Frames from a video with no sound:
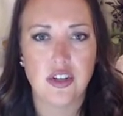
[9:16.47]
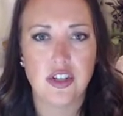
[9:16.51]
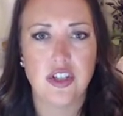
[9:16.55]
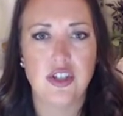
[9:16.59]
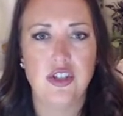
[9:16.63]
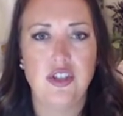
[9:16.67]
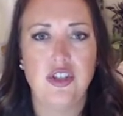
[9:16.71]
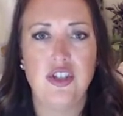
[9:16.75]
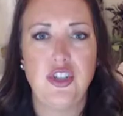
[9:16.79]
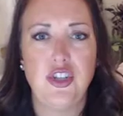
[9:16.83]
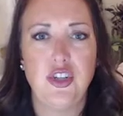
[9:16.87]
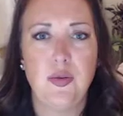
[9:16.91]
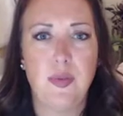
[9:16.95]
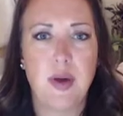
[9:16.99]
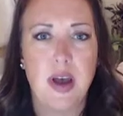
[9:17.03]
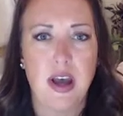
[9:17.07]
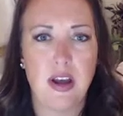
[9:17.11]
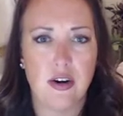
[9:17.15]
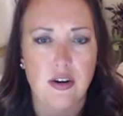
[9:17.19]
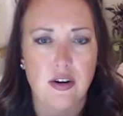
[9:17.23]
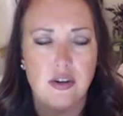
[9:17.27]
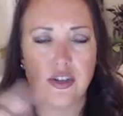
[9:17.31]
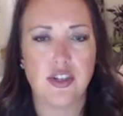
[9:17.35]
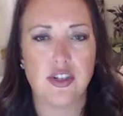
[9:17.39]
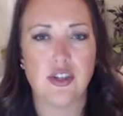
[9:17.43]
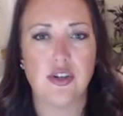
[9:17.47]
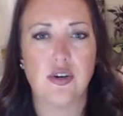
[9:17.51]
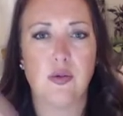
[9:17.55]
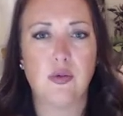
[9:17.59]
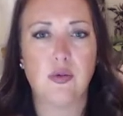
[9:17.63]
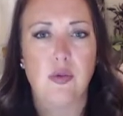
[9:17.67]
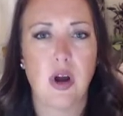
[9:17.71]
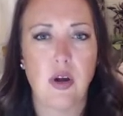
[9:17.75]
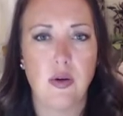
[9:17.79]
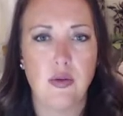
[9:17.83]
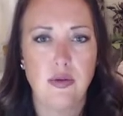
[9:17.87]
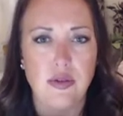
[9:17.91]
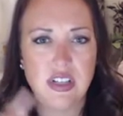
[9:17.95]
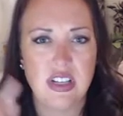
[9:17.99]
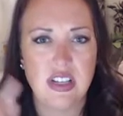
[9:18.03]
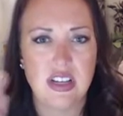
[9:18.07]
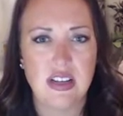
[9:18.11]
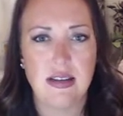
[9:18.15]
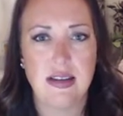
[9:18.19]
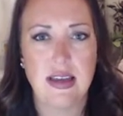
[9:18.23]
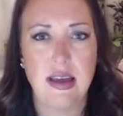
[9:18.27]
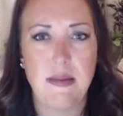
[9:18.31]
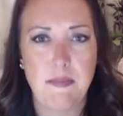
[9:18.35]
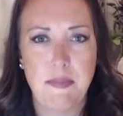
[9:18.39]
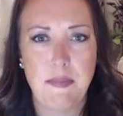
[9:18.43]
to do better, to grow, to
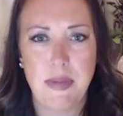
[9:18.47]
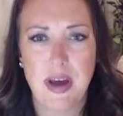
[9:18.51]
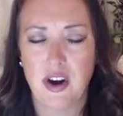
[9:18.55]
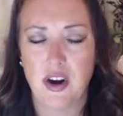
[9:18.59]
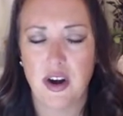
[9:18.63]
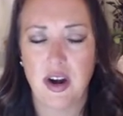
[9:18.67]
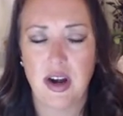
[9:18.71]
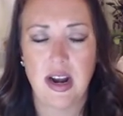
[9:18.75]
get better.